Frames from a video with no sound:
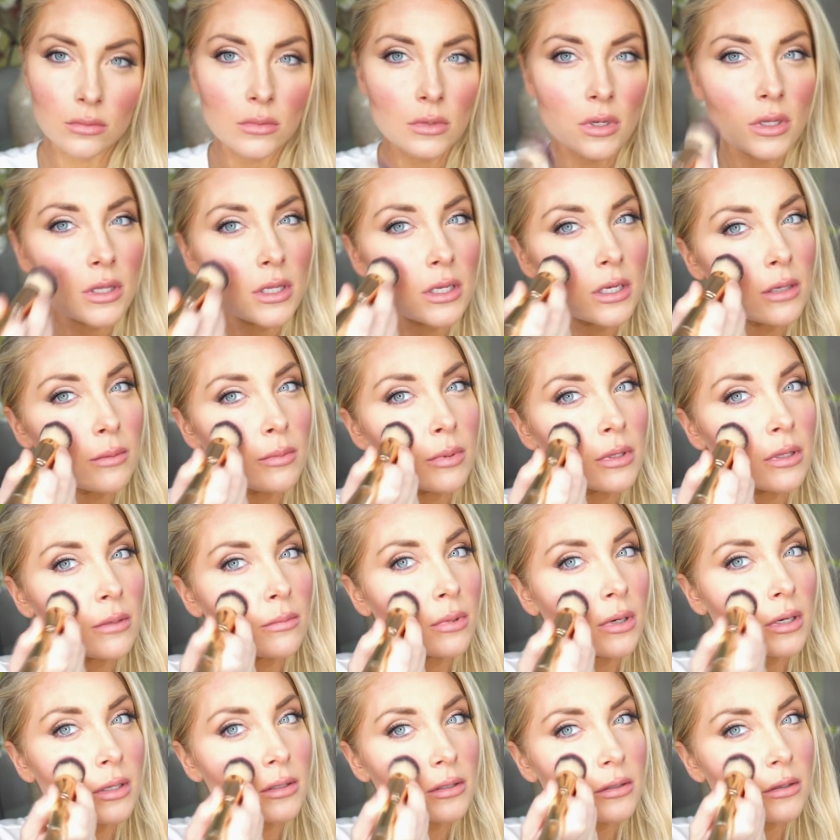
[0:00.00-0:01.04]
and then I'll put the
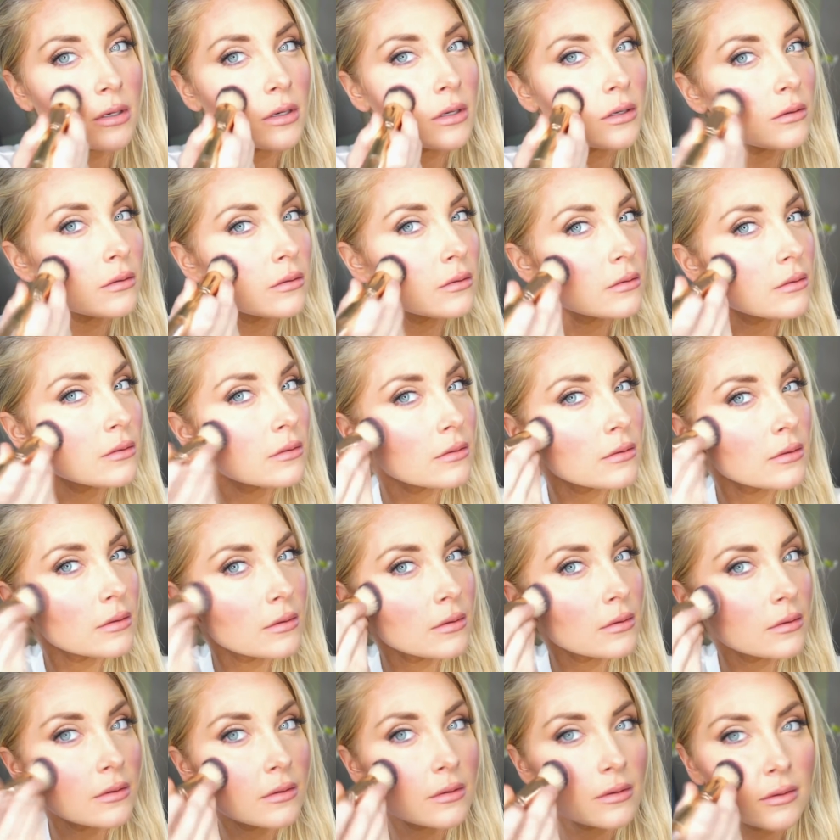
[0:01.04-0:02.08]
bronzer on.
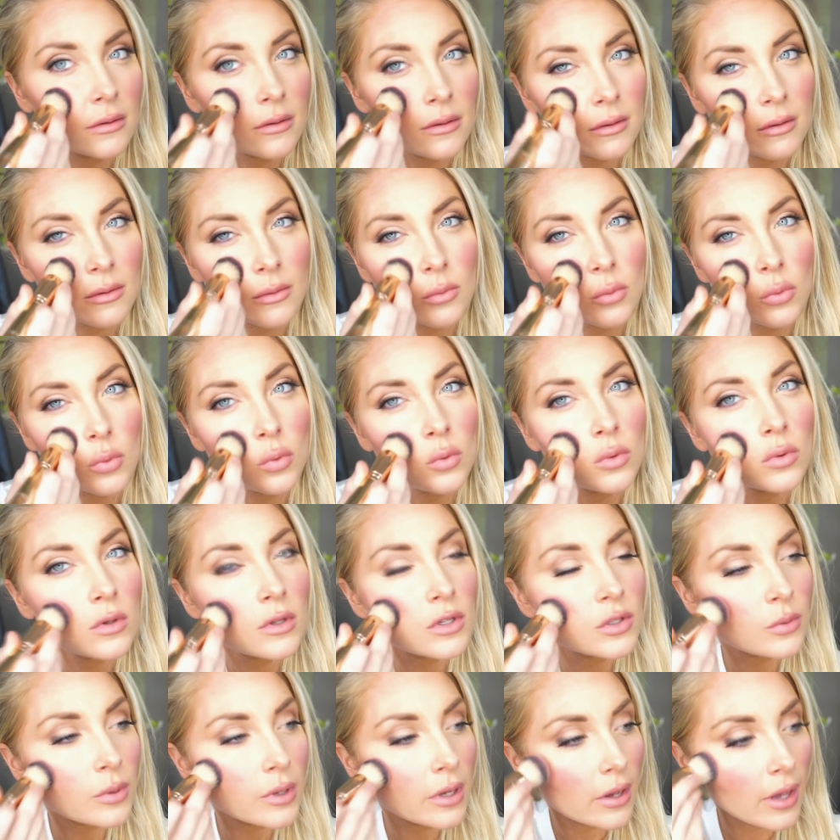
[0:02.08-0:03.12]

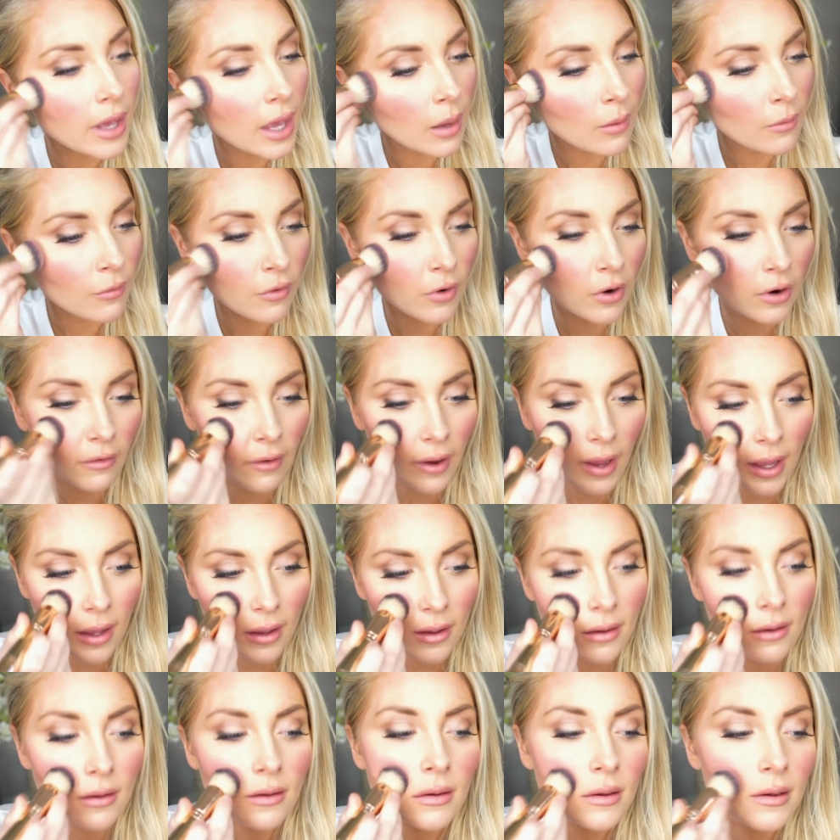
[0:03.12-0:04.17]
That's what you came for,
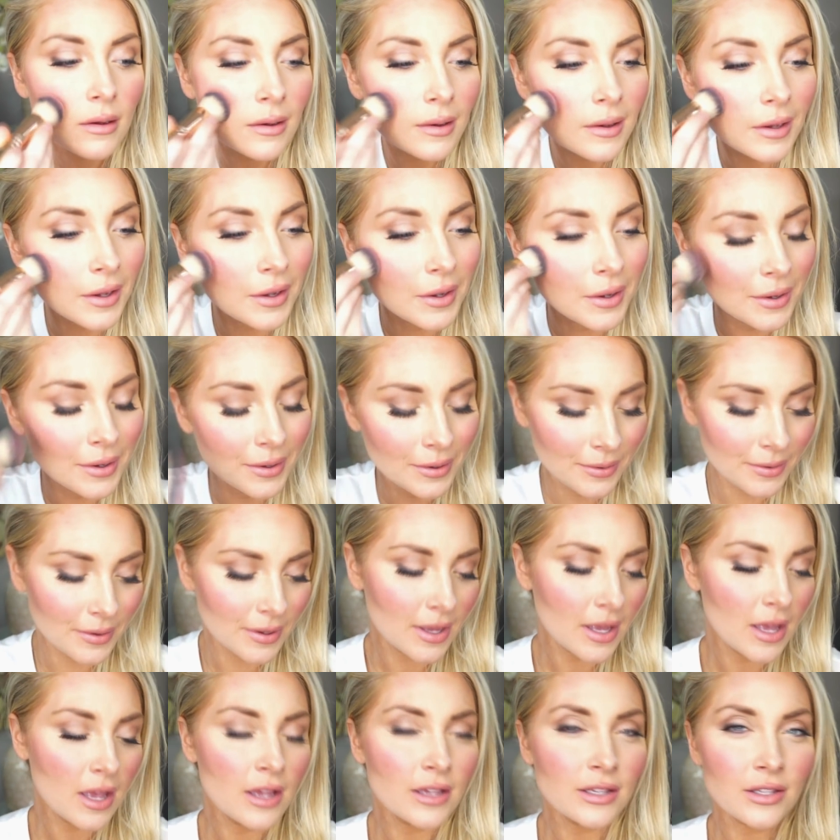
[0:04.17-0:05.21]
right?
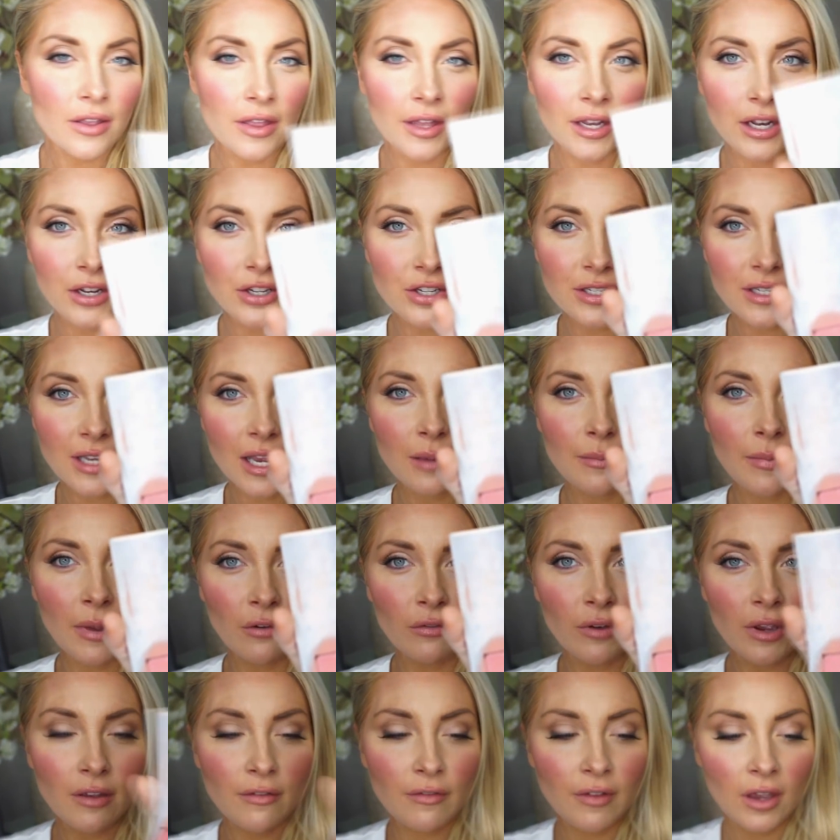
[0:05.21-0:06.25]
So then I just take my
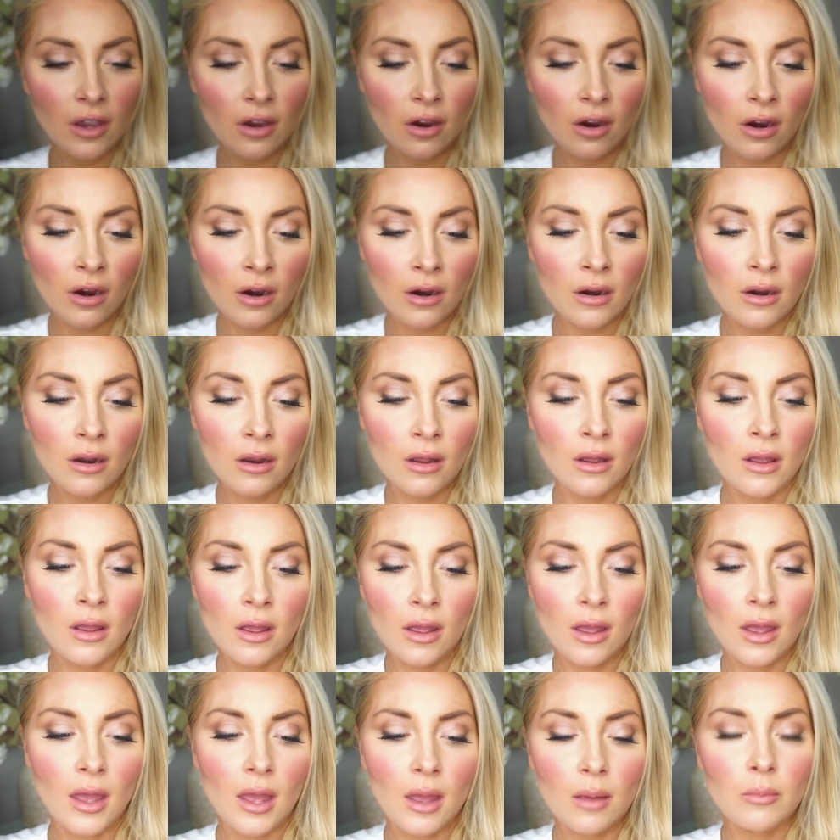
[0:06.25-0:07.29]
ring finger
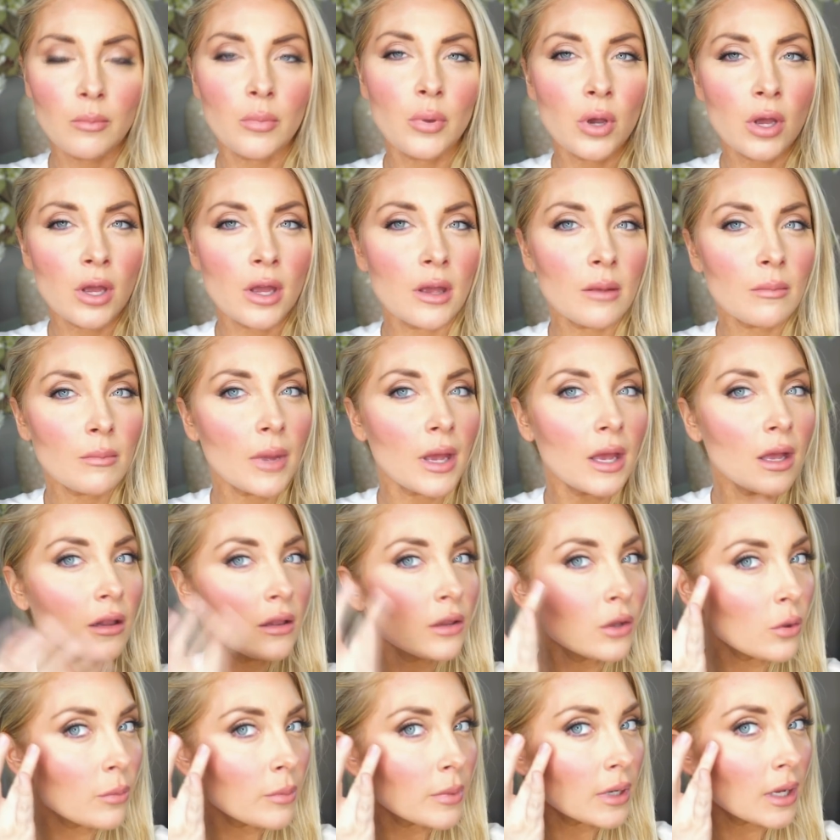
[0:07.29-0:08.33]
and put my
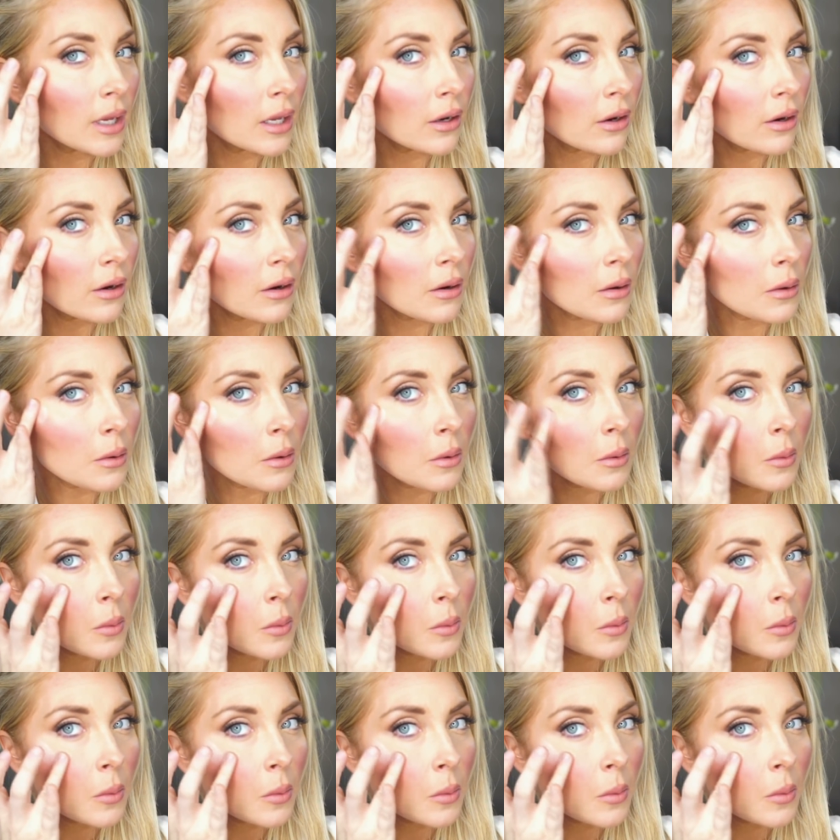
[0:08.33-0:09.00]
Illuminator